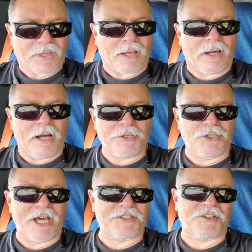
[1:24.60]

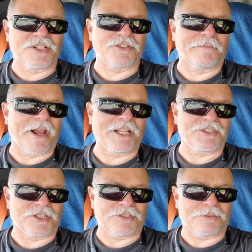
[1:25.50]
United States
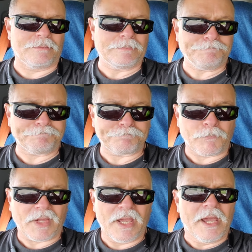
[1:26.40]
organization.
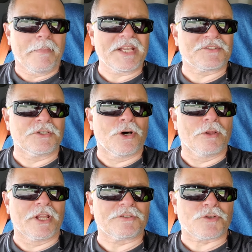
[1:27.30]
Mr.
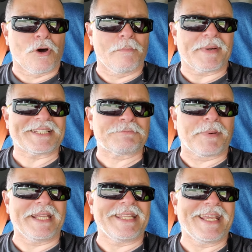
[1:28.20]
Donald Trump
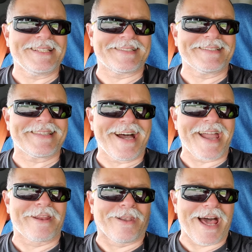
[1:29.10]
spent his
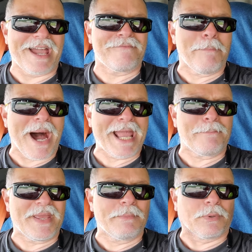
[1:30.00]
entire life buying
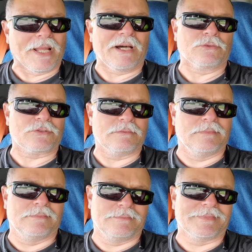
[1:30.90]
people out.
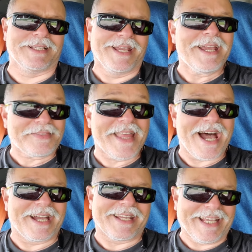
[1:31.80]

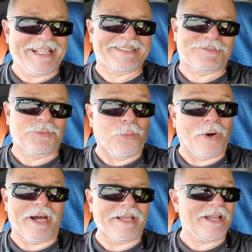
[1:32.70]
That is
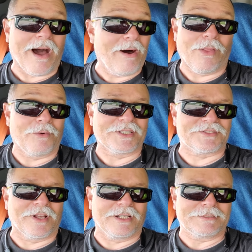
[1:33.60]
what he always
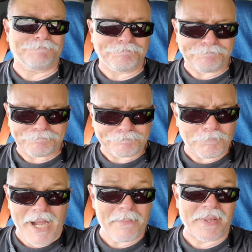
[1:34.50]
done,
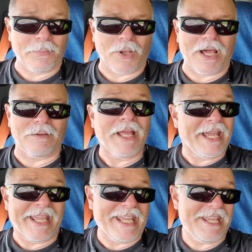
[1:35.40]
buying people out.
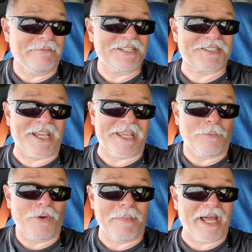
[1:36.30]
He even say,
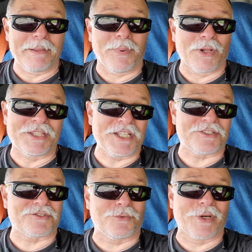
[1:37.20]
we buy the
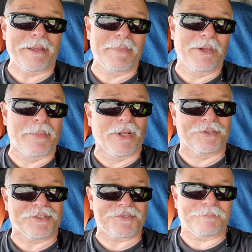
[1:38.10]
politicians so we can build
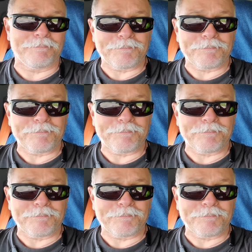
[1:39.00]
buildings.